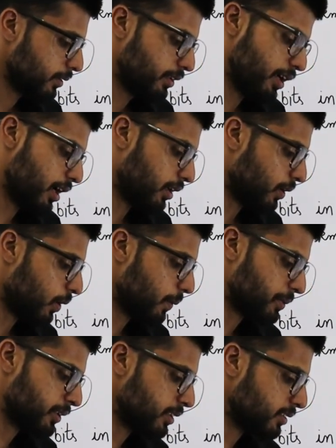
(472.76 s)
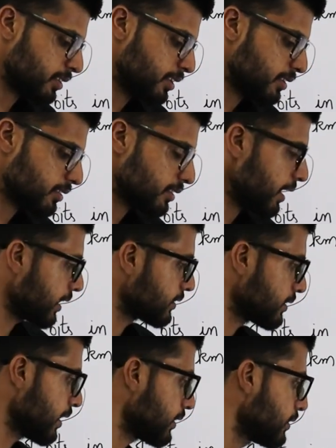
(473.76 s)
Yeah, option C is
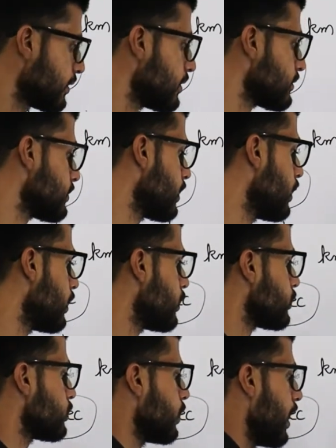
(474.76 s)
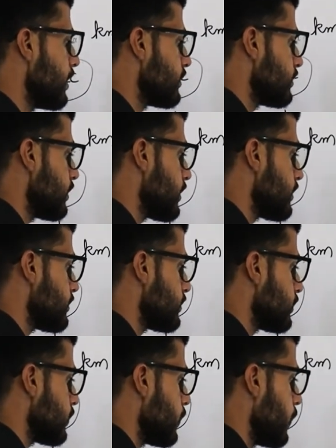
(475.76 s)
exactly this. So answer
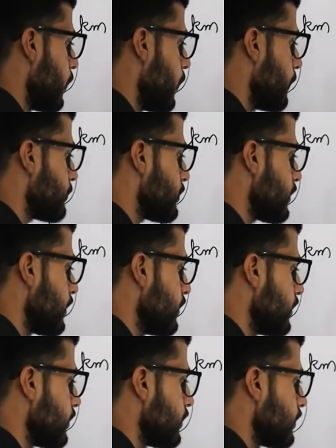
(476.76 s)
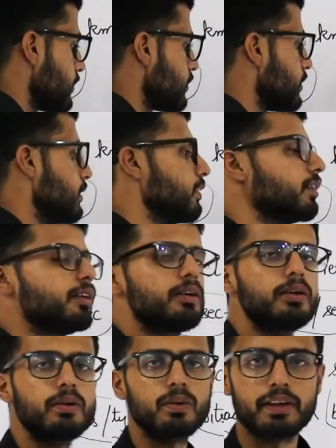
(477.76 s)
is option C.
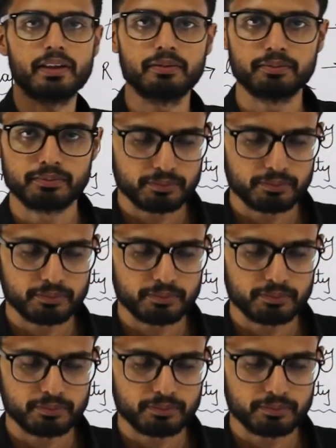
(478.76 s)
Okay.